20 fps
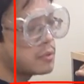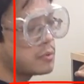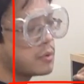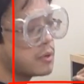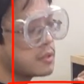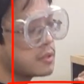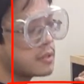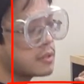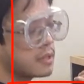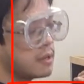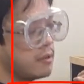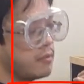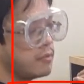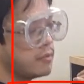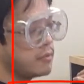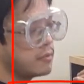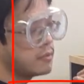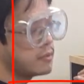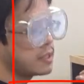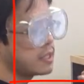towards yourself.
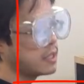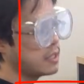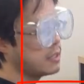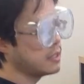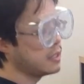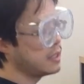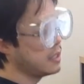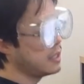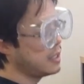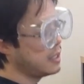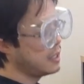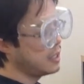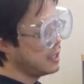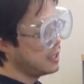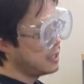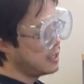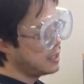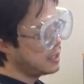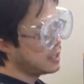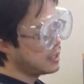Okay?
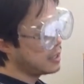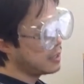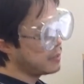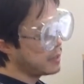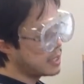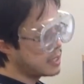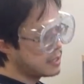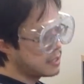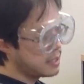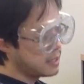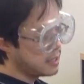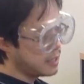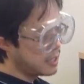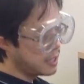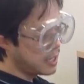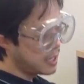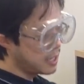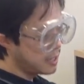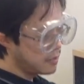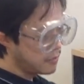And let me just seal it
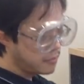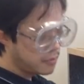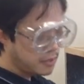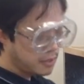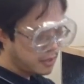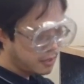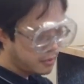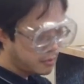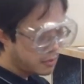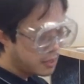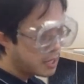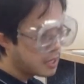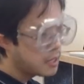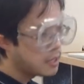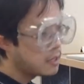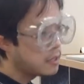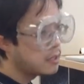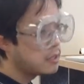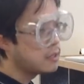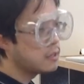again for a little
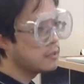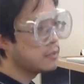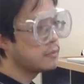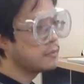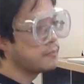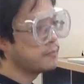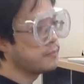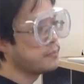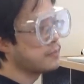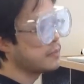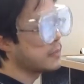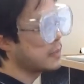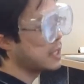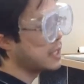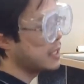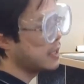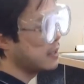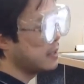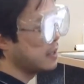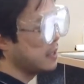while.
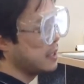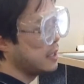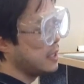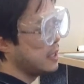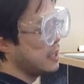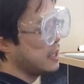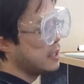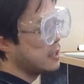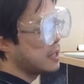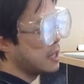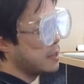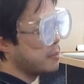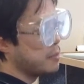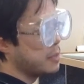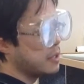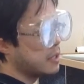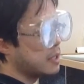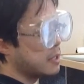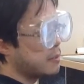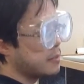Try to
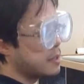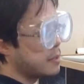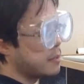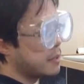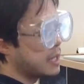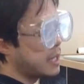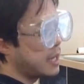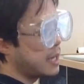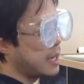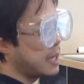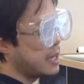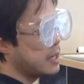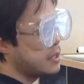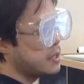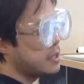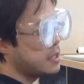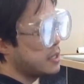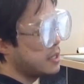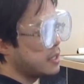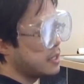build up some of that
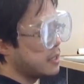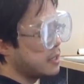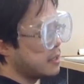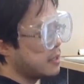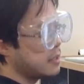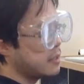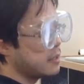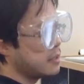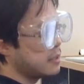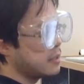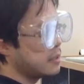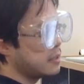hydrogen.